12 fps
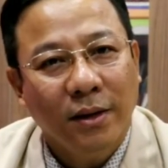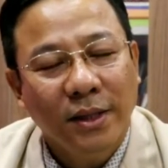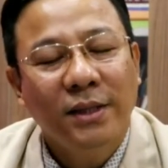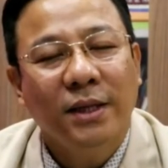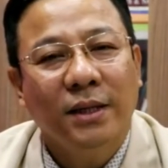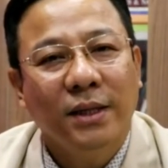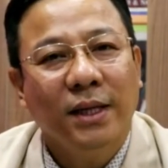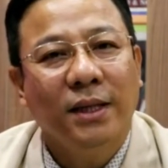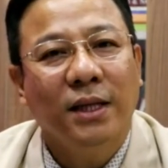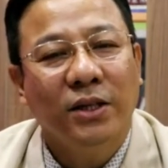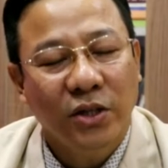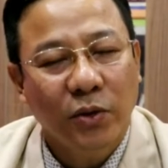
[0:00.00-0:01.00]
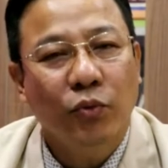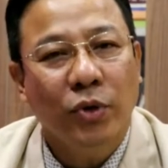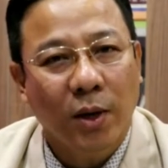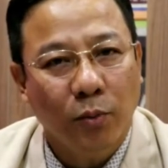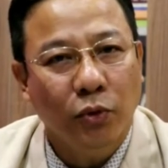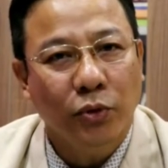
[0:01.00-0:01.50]
written in the
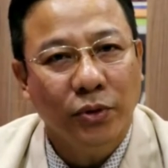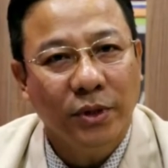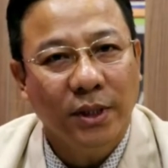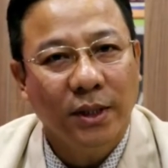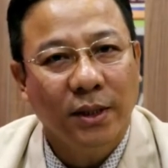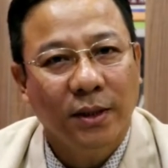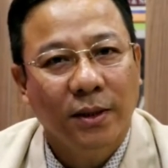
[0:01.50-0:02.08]
Tripura Burunji.